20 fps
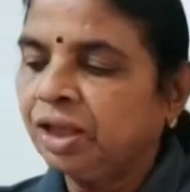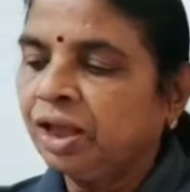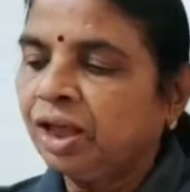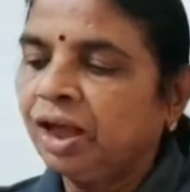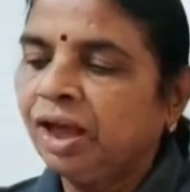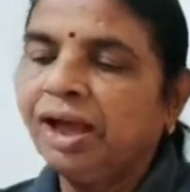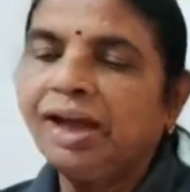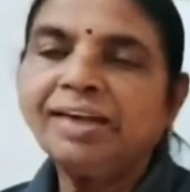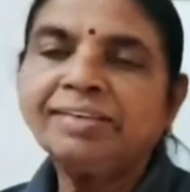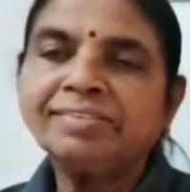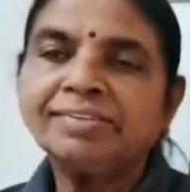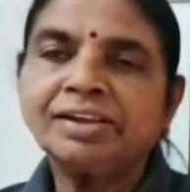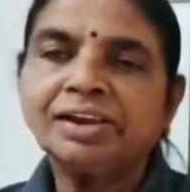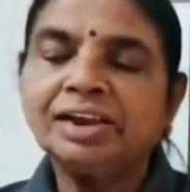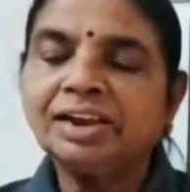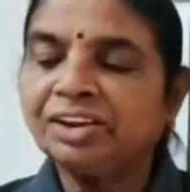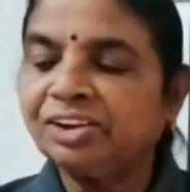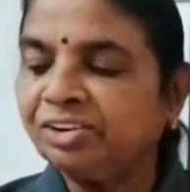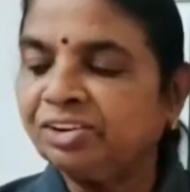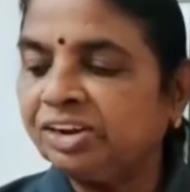As
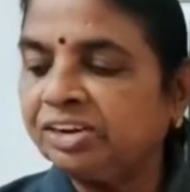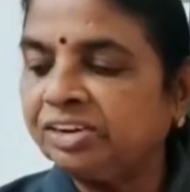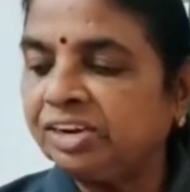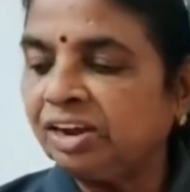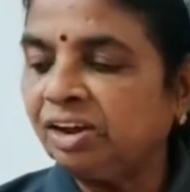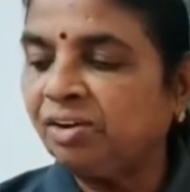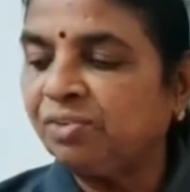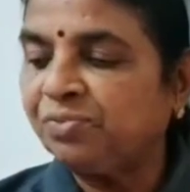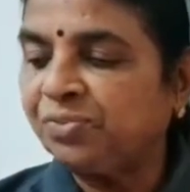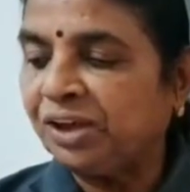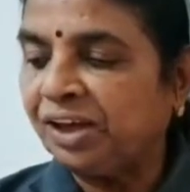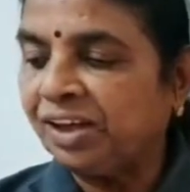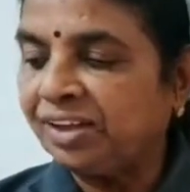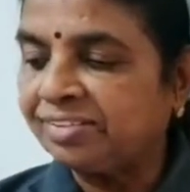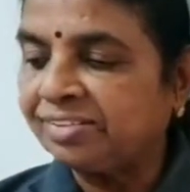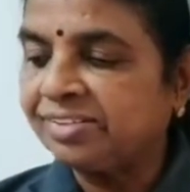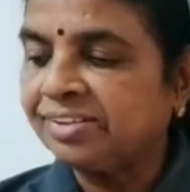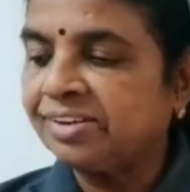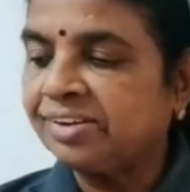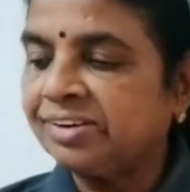liquidity of
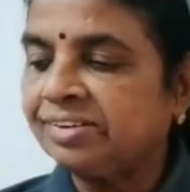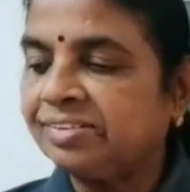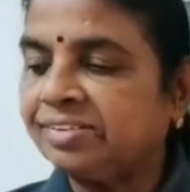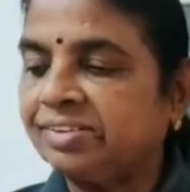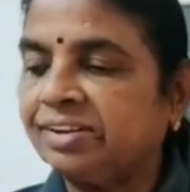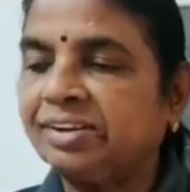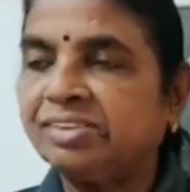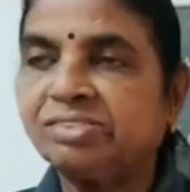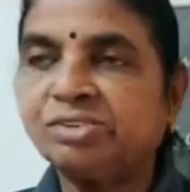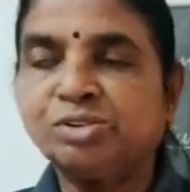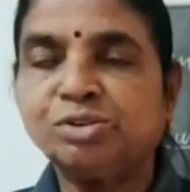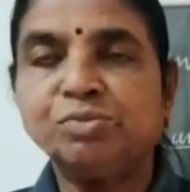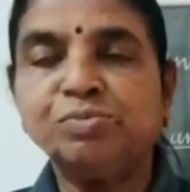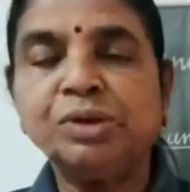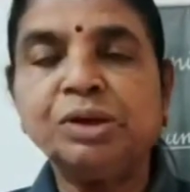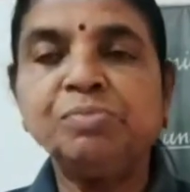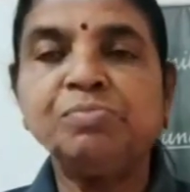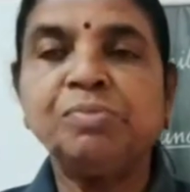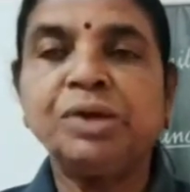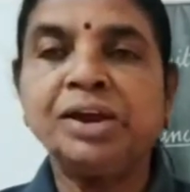assets is to
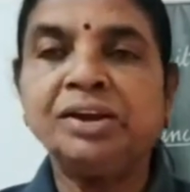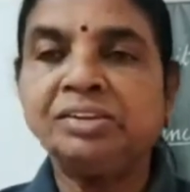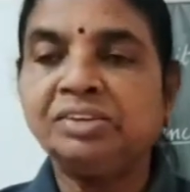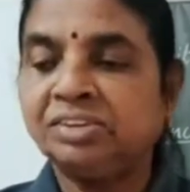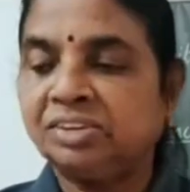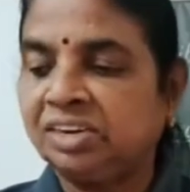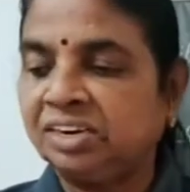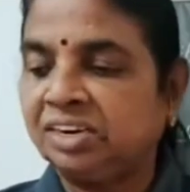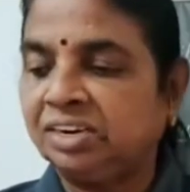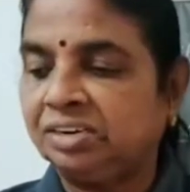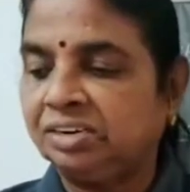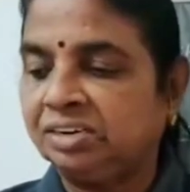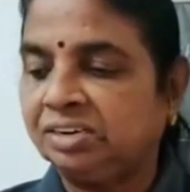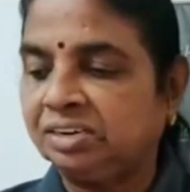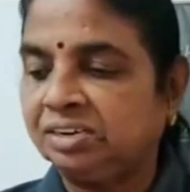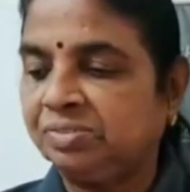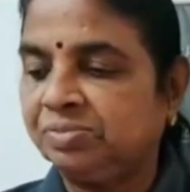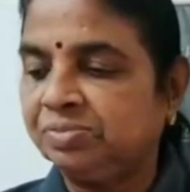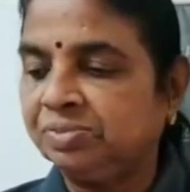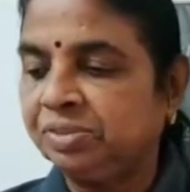be
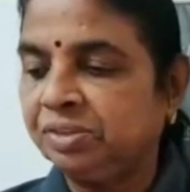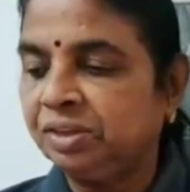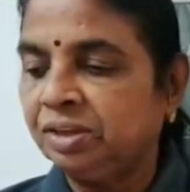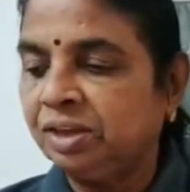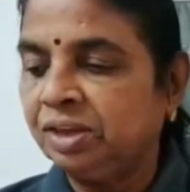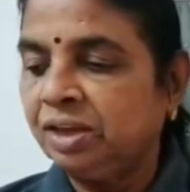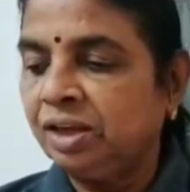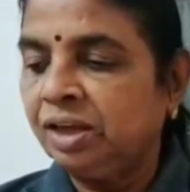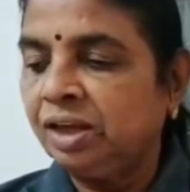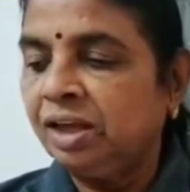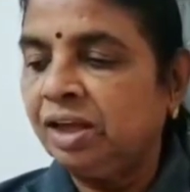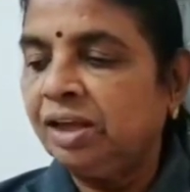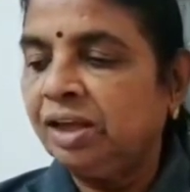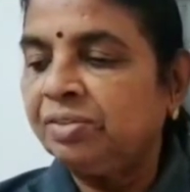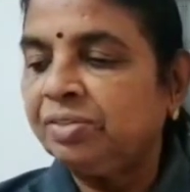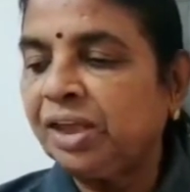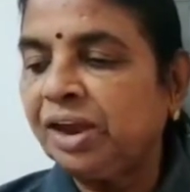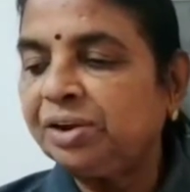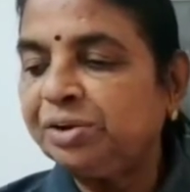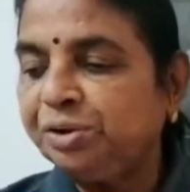maintained,
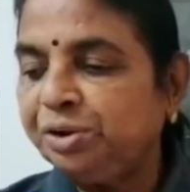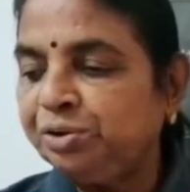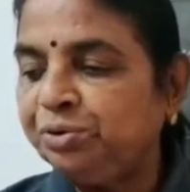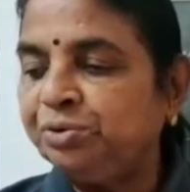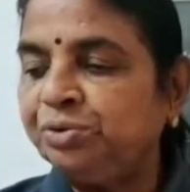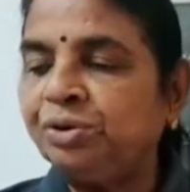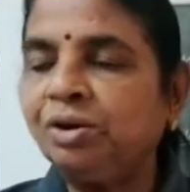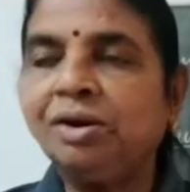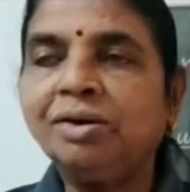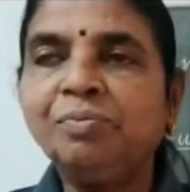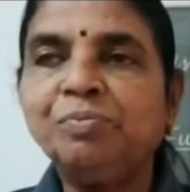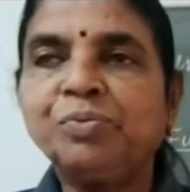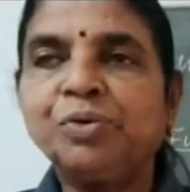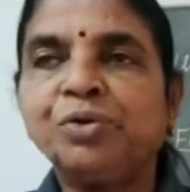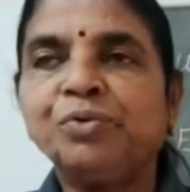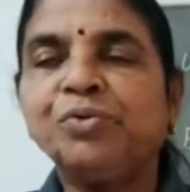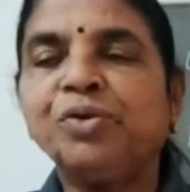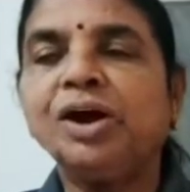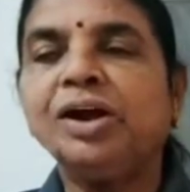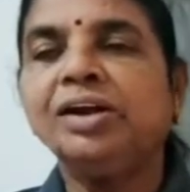they do not
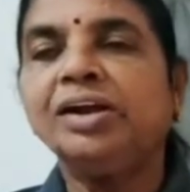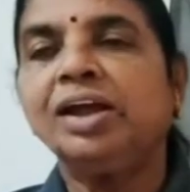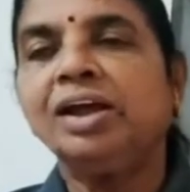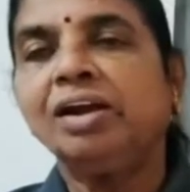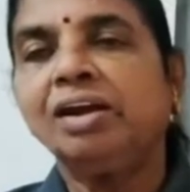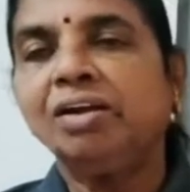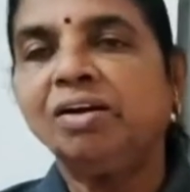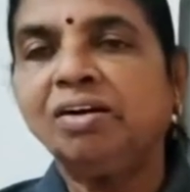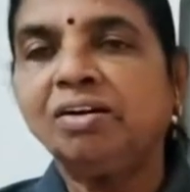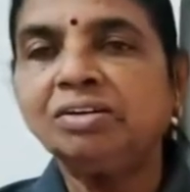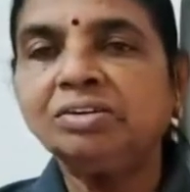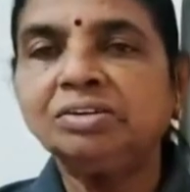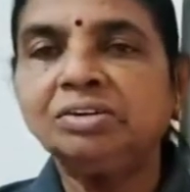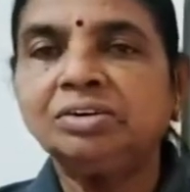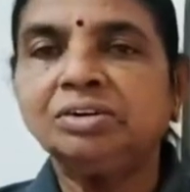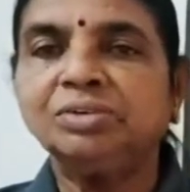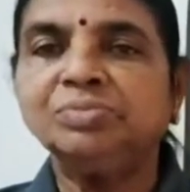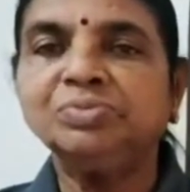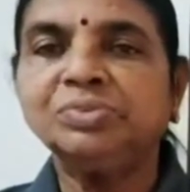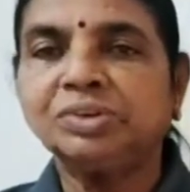provide a
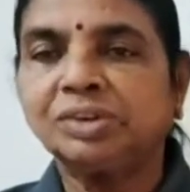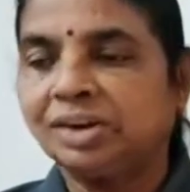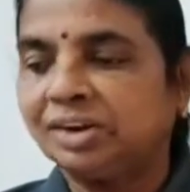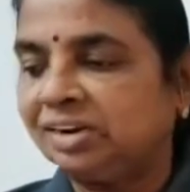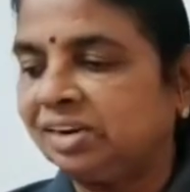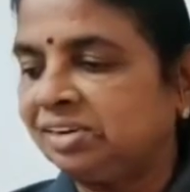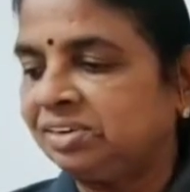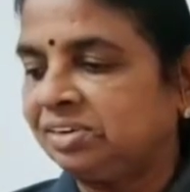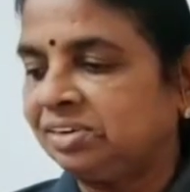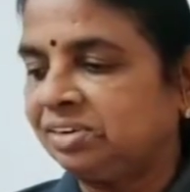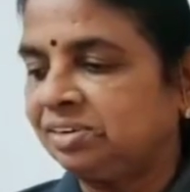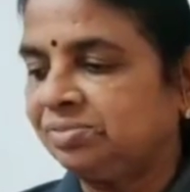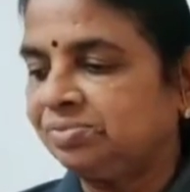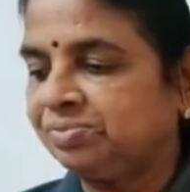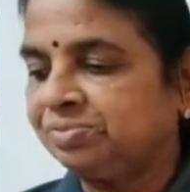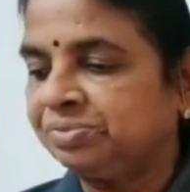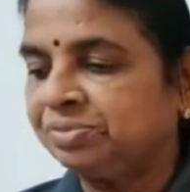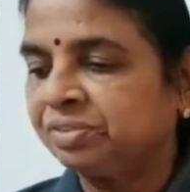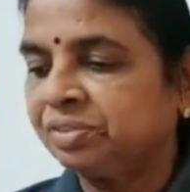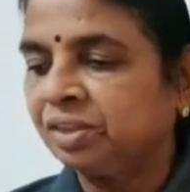long-term credit.
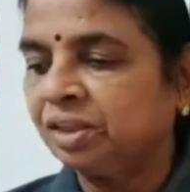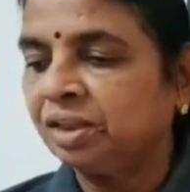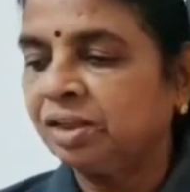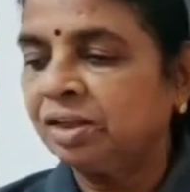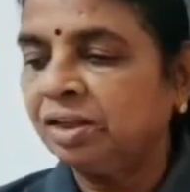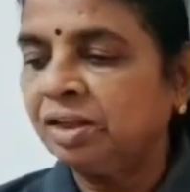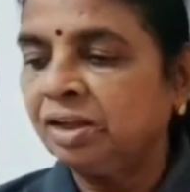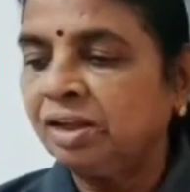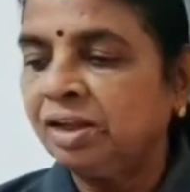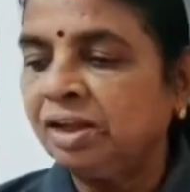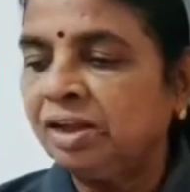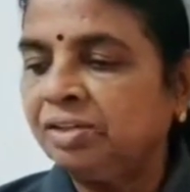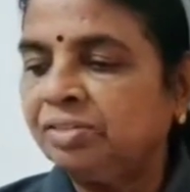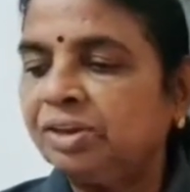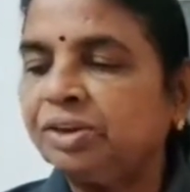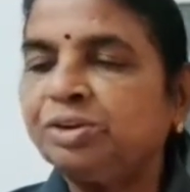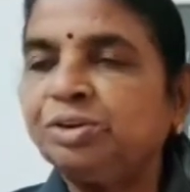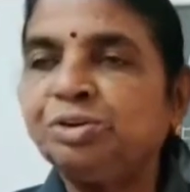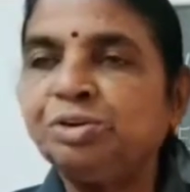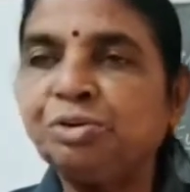
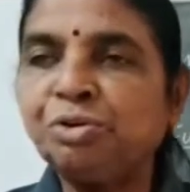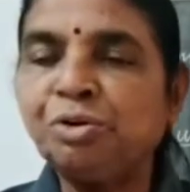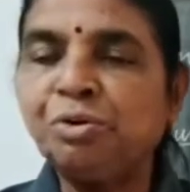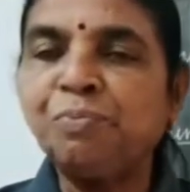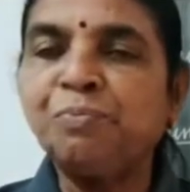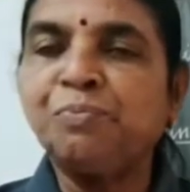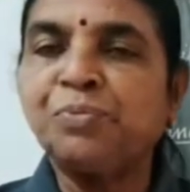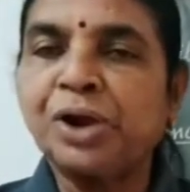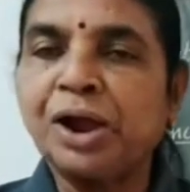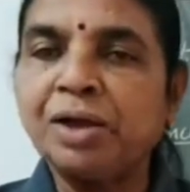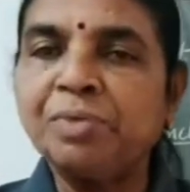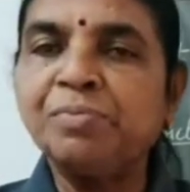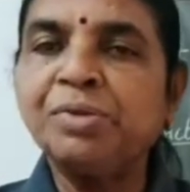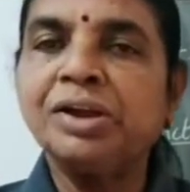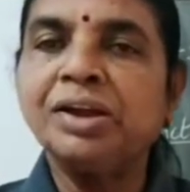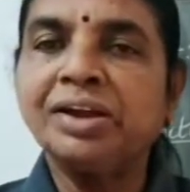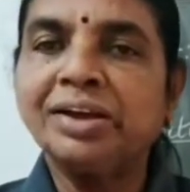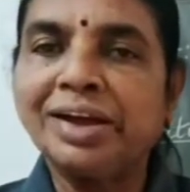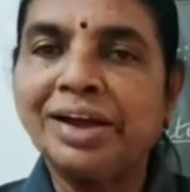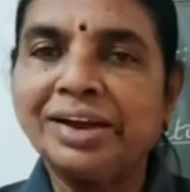The two
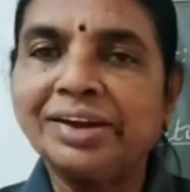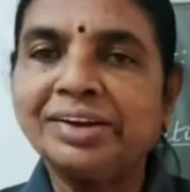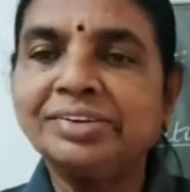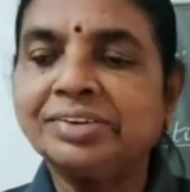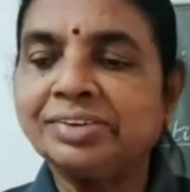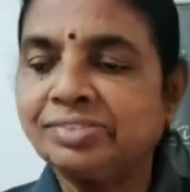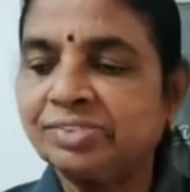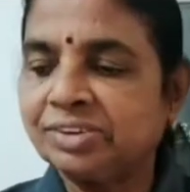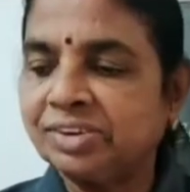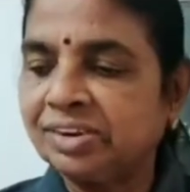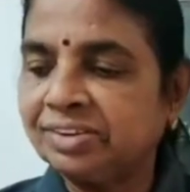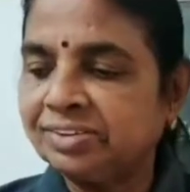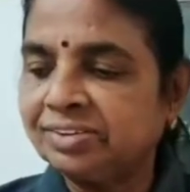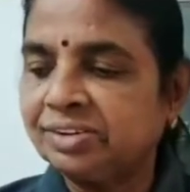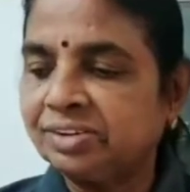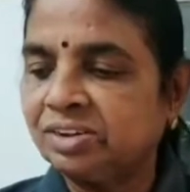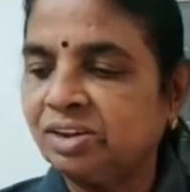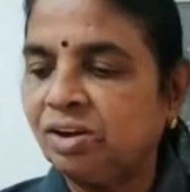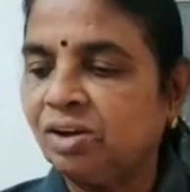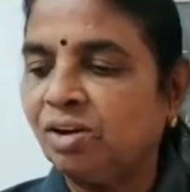primary
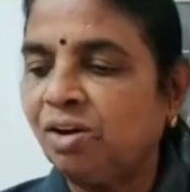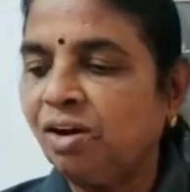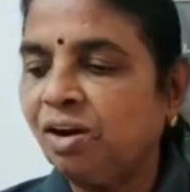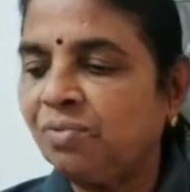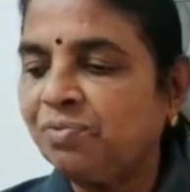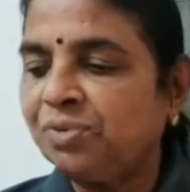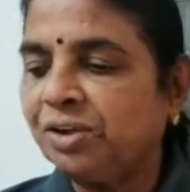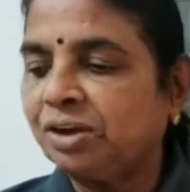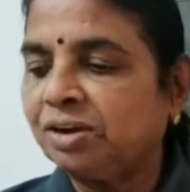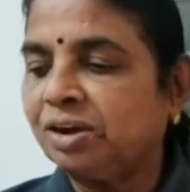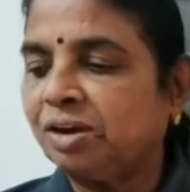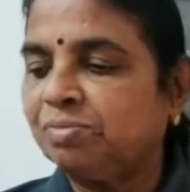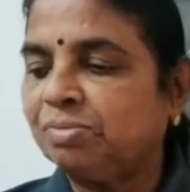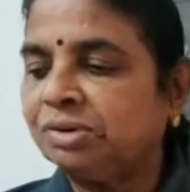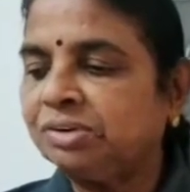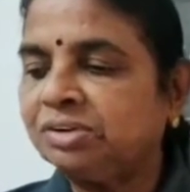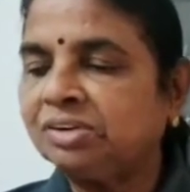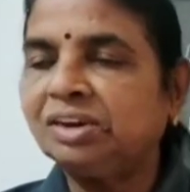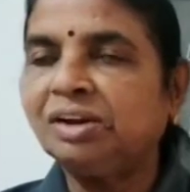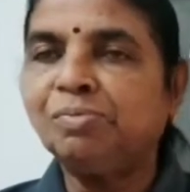characteristics of a
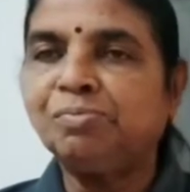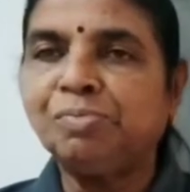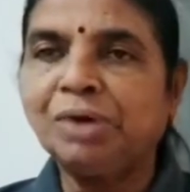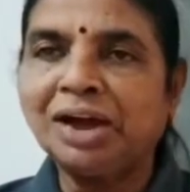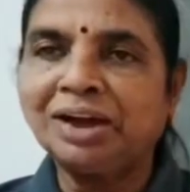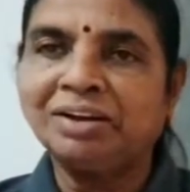commercial bank